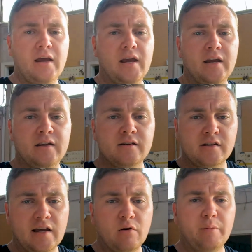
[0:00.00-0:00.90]
and
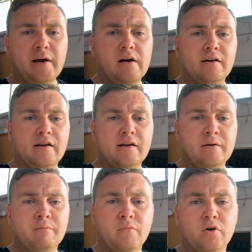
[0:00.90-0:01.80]
he will be able
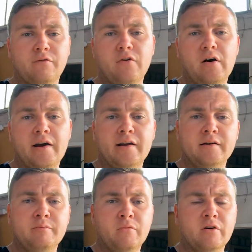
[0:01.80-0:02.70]
to modify
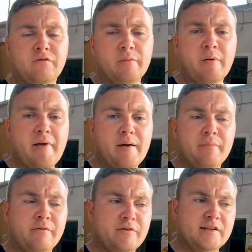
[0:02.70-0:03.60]
my map,
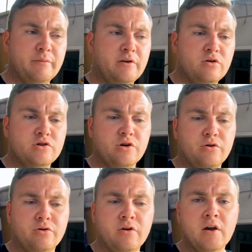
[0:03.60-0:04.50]
resend me a new
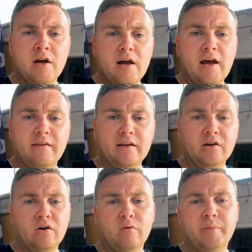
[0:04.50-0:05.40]
tune, and
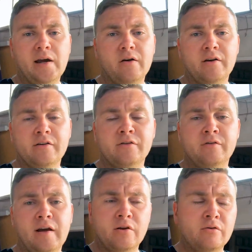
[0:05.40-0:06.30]
then I'll be able to
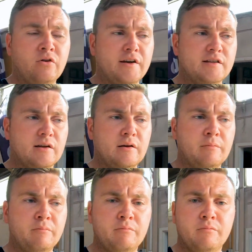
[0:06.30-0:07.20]
increase
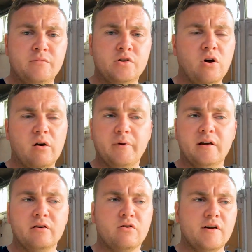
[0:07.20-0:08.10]
the
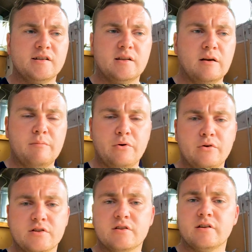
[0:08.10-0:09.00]
timing, increase the
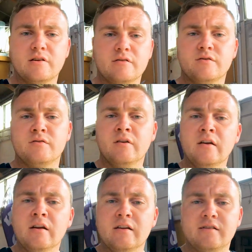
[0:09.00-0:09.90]
boost, and
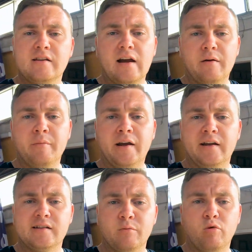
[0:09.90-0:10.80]
start
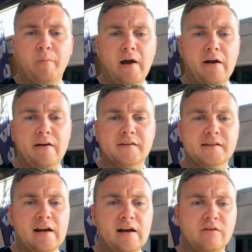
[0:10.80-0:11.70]
making some more power out of this
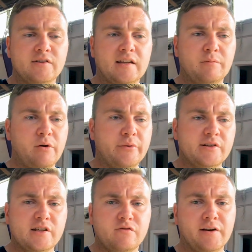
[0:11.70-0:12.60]
car, because at the moment
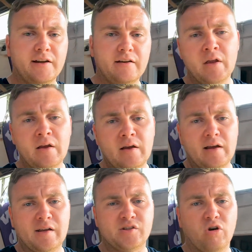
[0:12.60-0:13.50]
it's just running
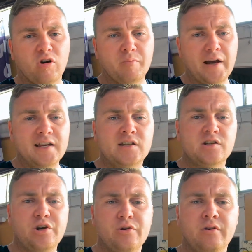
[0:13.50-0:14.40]
a stock bass
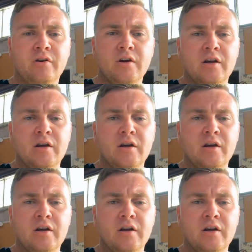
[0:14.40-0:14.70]
tune.